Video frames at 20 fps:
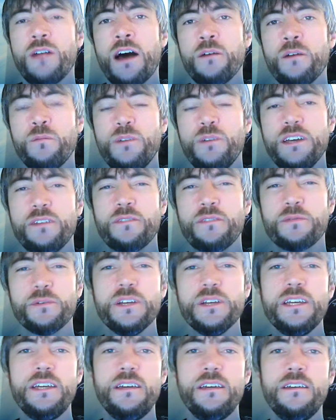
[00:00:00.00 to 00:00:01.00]
week
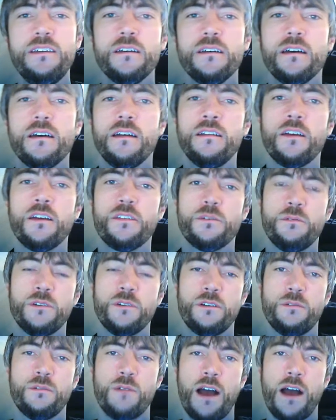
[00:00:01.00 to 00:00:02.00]
3, another one
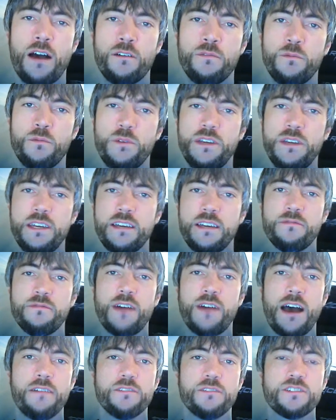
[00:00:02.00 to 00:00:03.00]
around week
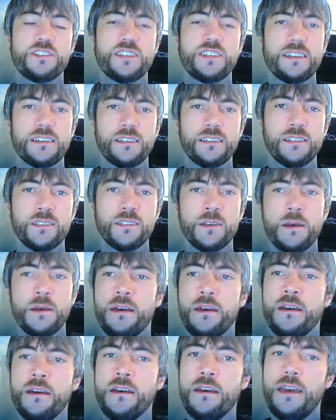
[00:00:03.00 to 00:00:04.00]
5 or 6,
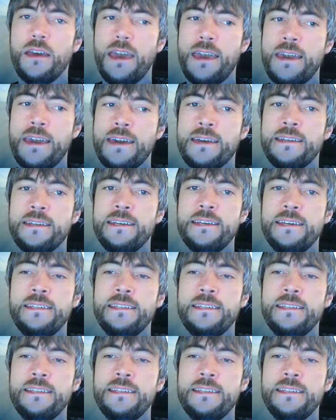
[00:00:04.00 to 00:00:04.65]
and in